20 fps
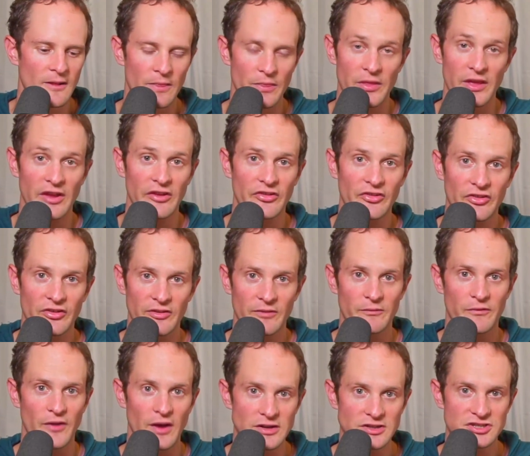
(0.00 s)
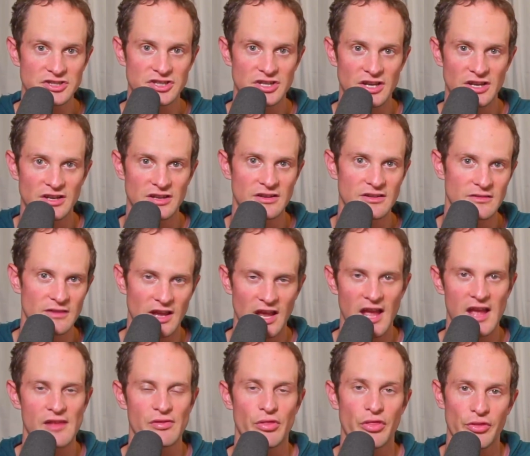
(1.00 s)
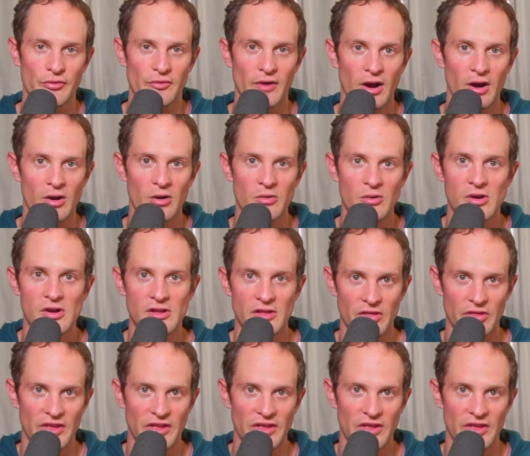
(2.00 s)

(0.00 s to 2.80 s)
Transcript: this function can throw